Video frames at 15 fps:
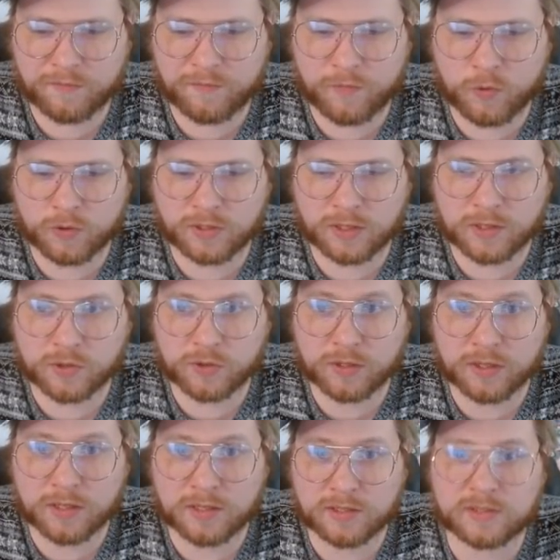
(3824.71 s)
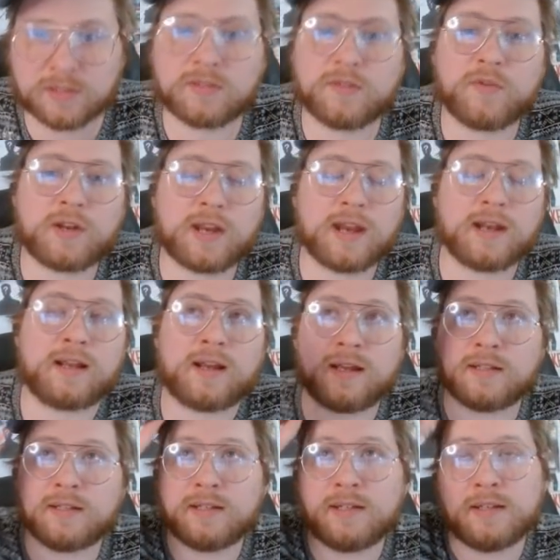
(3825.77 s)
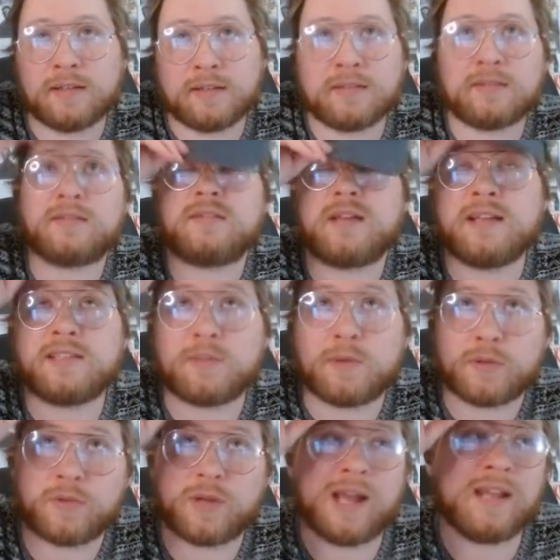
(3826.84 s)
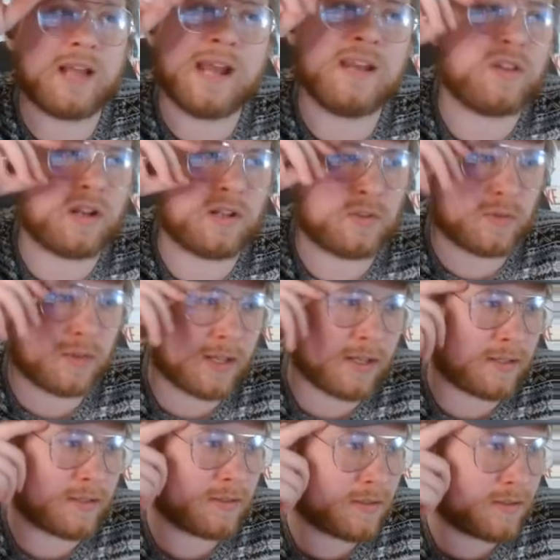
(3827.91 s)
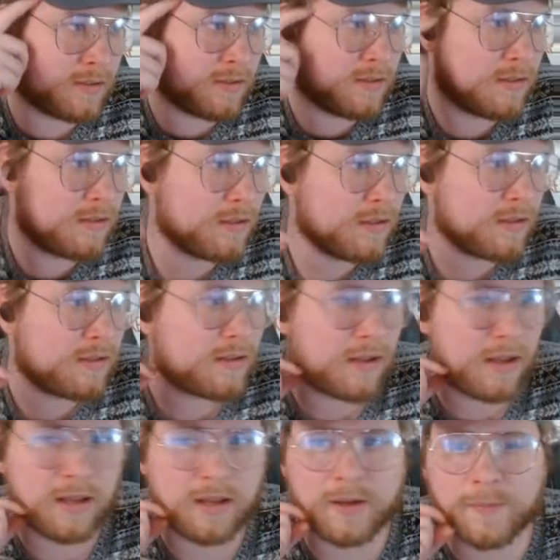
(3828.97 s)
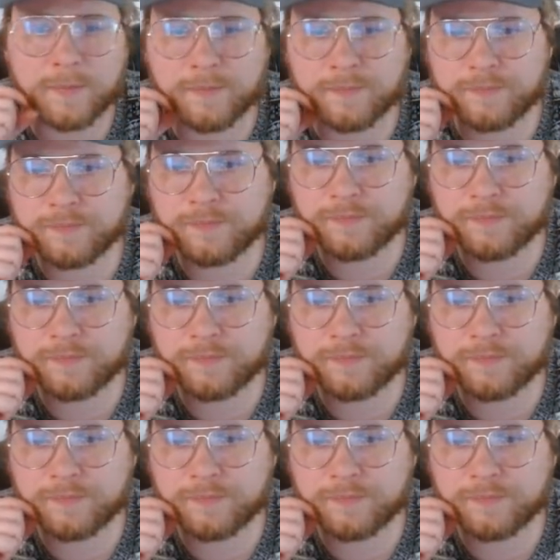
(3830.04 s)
four tundras, a volcanic island. I had some other. I, I had a lot of dual lands. Um,